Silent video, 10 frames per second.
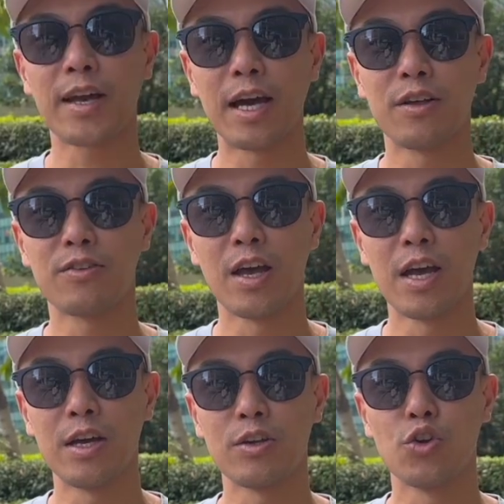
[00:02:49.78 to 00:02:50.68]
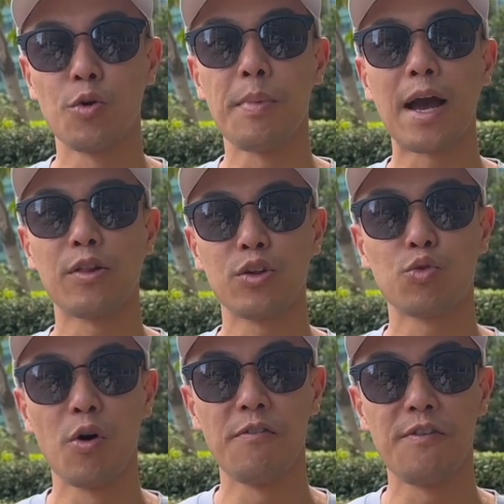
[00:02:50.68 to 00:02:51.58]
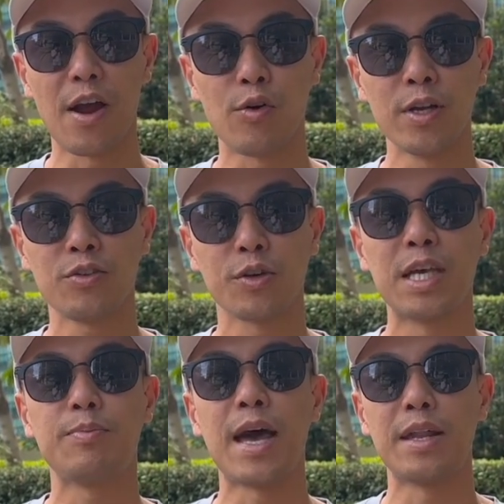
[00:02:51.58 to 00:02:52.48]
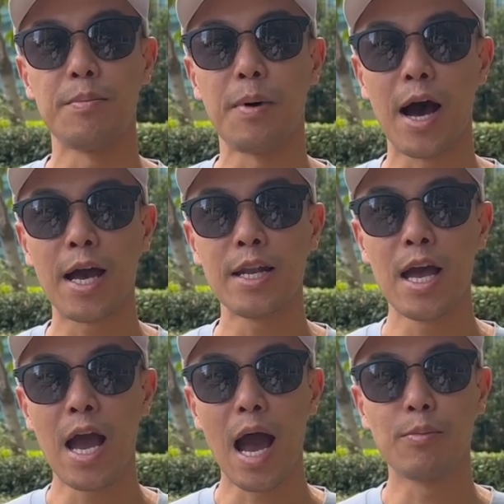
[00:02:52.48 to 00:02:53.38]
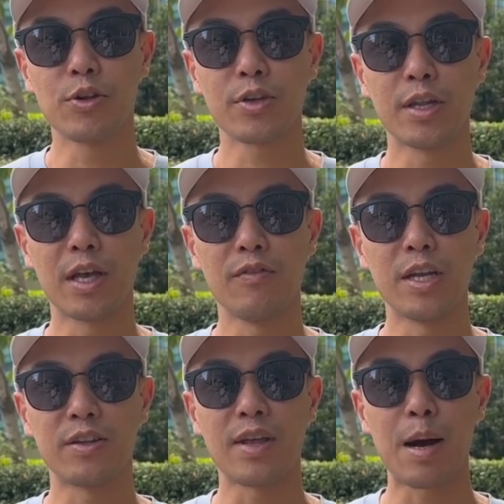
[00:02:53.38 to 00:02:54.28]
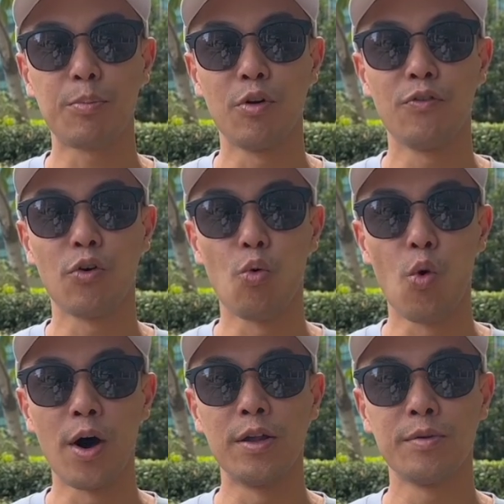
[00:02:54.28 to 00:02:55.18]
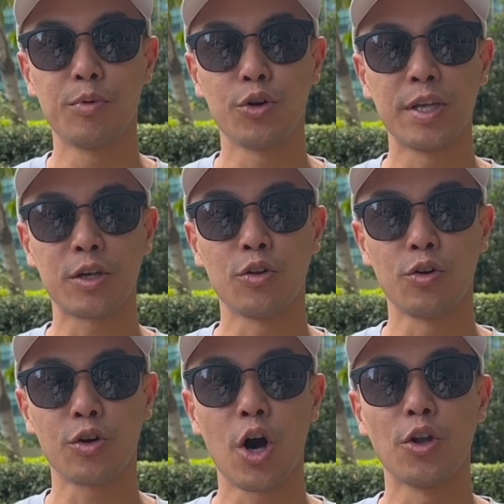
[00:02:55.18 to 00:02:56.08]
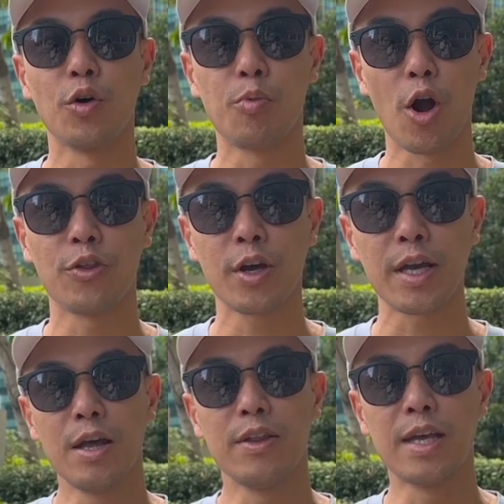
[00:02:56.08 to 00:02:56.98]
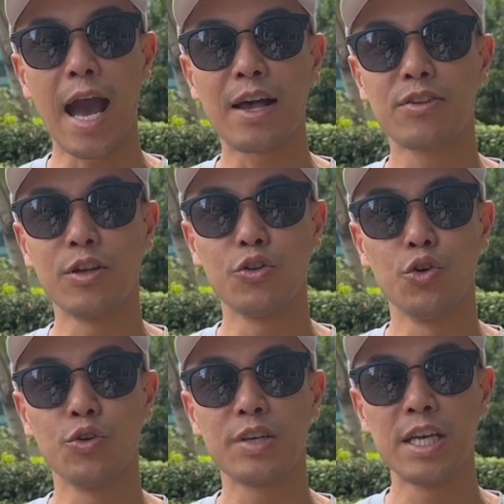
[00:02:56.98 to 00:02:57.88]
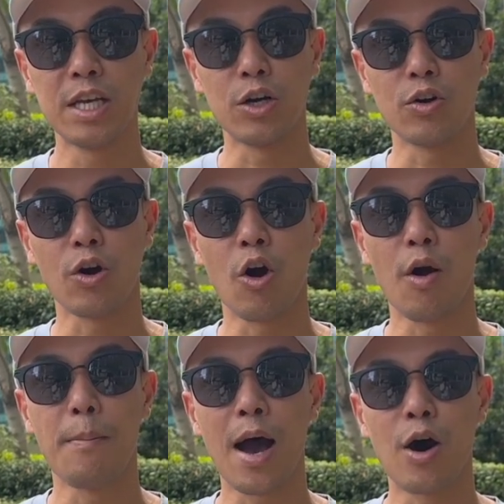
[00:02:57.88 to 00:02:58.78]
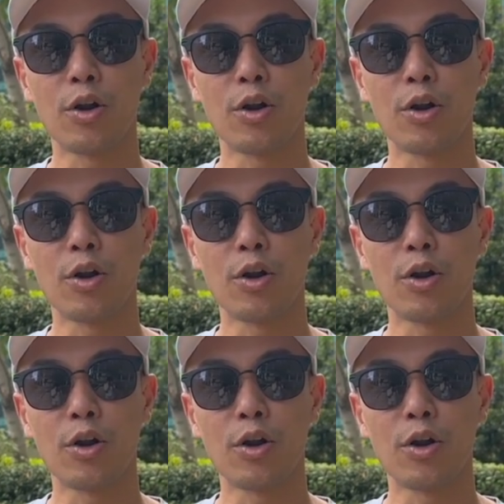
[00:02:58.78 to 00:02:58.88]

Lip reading: gotta say, your mileage will vary, so keep that in mind. I'm just gonna give an example for one particular condo project. The asset dues here are about